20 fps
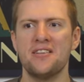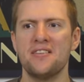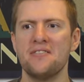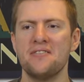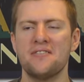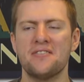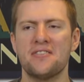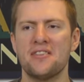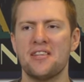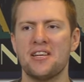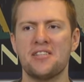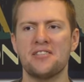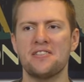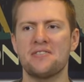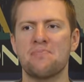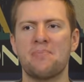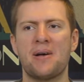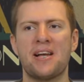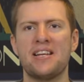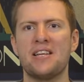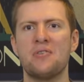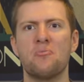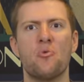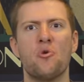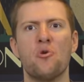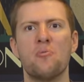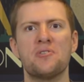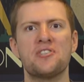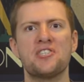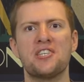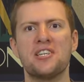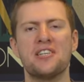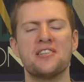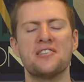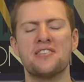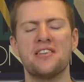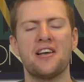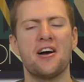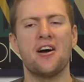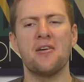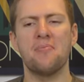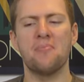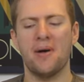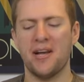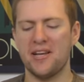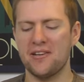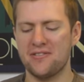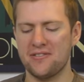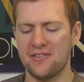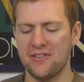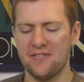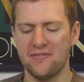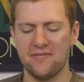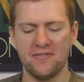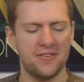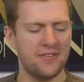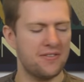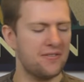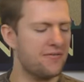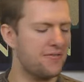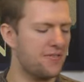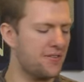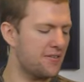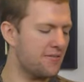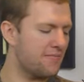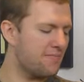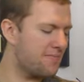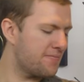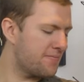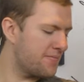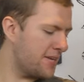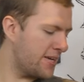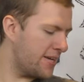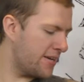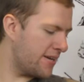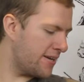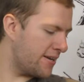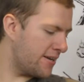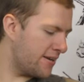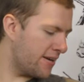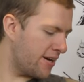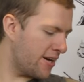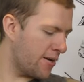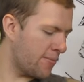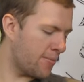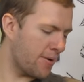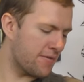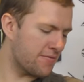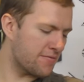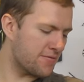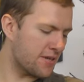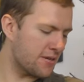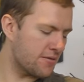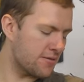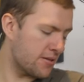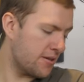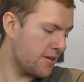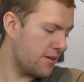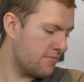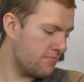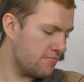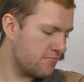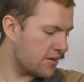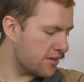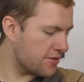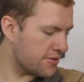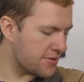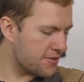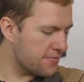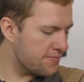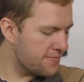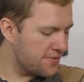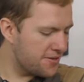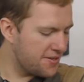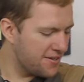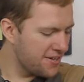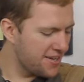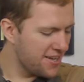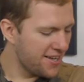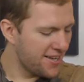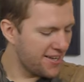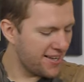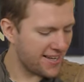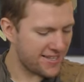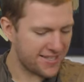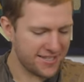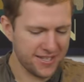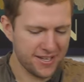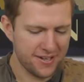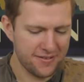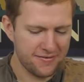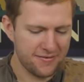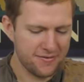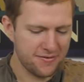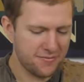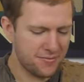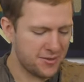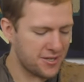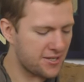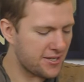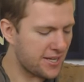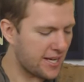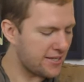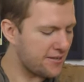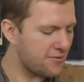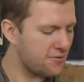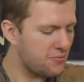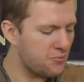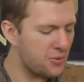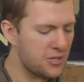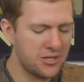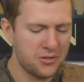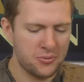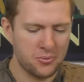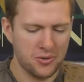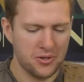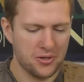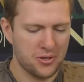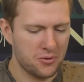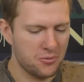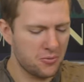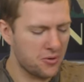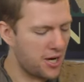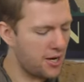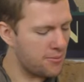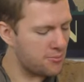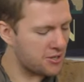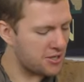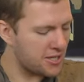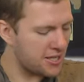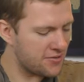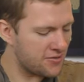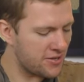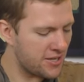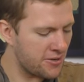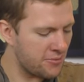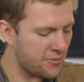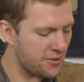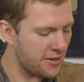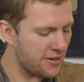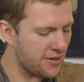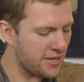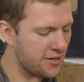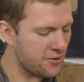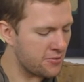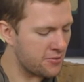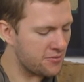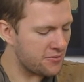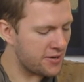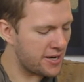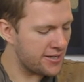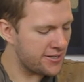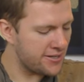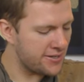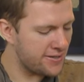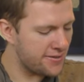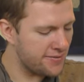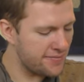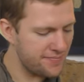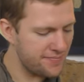So they just painted War Machine as the Iron Patriot for, for uh, Iron Man three. I was like, yeah, I'll do. That's enough. We just get, we just want the cool armour in there, really. We don't need all the rest.